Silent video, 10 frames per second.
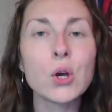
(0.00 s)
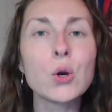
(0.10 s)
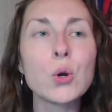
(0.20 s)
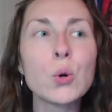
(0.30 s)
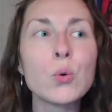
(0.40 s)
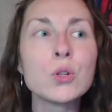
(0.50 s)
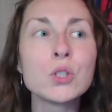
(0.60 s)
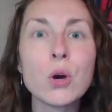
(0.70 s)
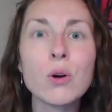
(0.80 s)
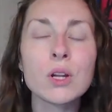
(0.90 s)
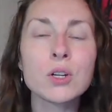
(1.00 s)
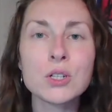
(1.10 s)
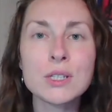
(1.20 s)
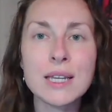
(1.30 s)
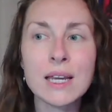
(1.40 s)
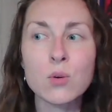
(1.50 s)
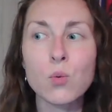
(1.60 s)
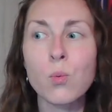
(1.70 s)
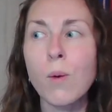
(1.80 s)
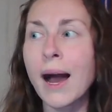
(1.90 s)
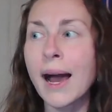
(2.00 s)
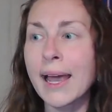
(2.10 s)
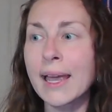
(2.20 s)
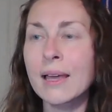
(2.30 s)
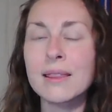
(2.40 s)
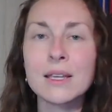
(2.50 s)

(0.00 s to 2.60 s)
who don't understand why